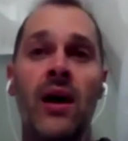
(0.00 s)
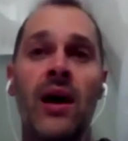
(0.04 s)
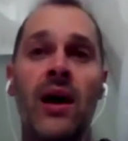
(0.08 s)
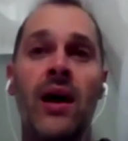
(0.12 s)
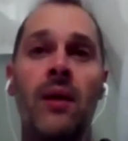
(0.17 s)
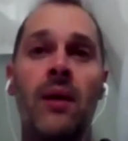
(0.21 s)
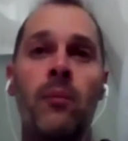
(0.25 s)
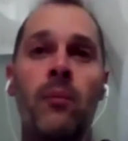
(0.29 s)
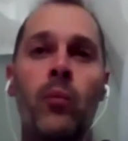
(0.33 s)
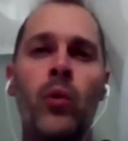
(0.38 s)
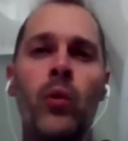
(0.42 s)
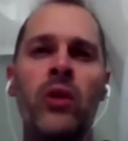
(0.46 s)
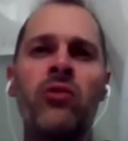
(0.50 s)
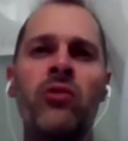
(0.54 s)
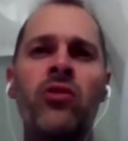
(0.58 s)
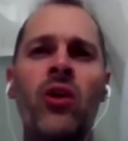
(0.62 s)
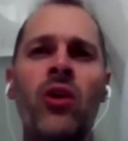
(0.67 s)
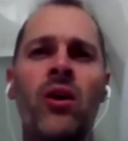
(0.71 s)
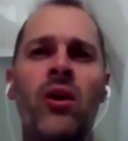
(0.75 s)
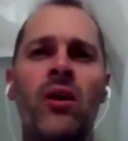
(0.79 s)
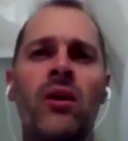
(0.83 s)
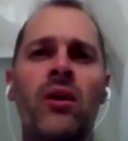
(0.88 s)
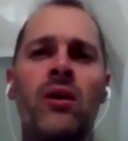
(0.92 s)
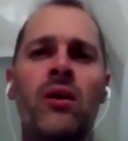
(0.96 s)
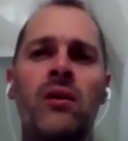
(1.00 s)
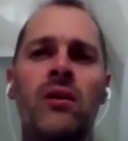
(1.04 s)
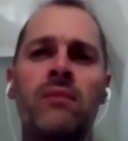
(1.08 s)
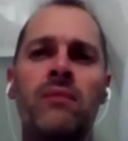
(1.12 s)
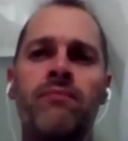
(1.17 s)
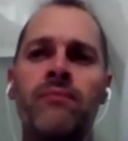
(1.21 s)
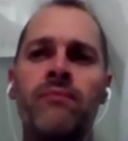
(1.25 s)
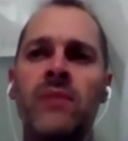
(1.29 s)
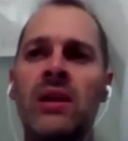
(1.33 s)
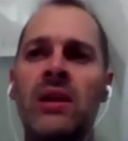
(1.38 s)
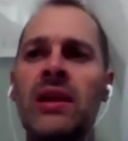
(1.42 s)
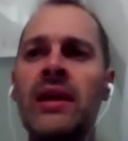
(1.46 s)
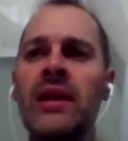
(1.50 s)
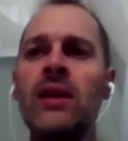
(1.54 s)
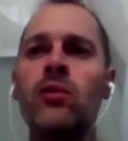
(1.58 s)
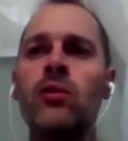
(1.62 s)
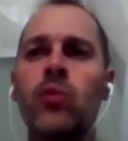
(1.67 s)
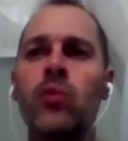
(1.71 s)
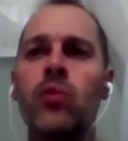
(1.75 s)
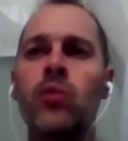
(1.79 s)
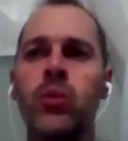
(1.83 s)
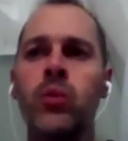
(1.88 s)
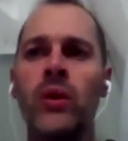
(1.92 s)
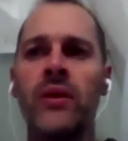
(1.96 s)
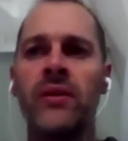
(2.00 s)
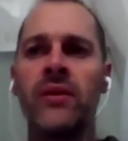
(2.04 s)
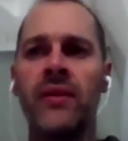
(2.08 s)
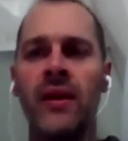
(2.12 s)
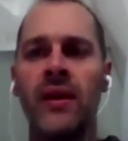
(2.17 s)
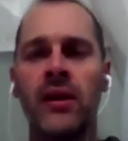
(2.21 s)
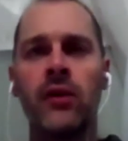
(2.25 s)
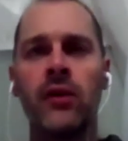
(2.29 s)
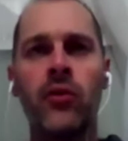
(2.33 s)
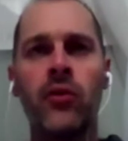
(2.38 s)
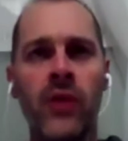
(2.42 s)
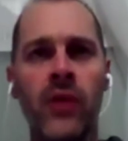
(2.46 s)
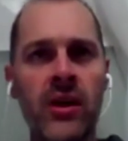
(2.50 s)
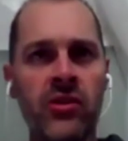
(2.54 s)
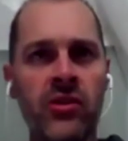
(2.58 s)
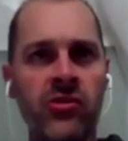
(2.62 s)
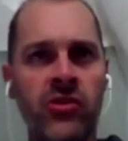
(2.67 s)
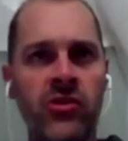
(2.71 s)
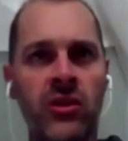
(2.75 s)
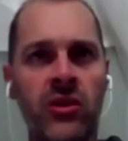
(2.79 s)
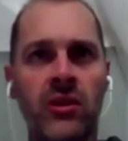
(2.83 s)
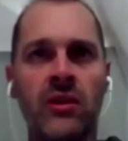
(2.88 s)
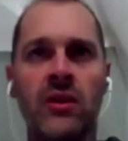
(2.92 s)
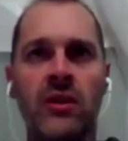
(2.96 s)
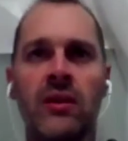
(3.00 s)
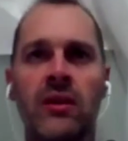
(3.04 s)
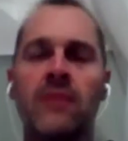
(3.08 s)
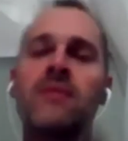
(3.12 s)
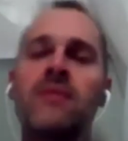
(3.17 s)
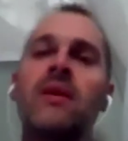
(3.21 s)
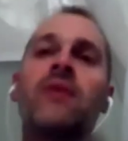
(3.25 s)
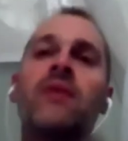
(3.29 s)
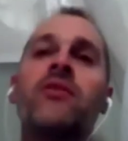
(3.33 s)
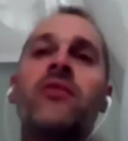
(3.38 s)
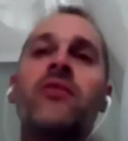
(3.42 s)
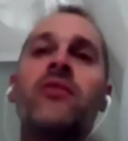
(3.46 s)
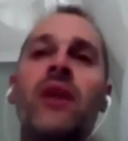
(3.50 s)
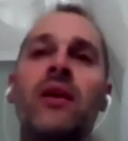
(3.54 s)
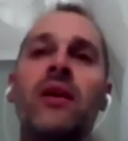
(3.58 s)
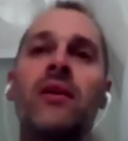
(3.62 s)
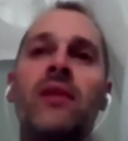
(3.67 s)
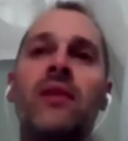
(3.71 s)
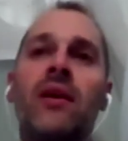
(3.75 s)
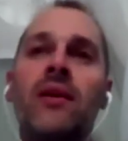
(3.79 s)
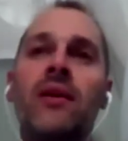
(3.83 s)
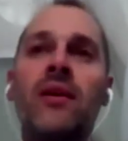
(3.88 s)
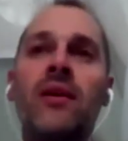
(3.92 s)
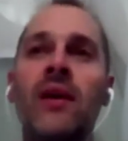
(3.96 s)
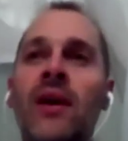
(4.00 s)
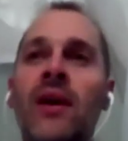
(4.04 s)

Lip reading: which are linked with aggression and things like that.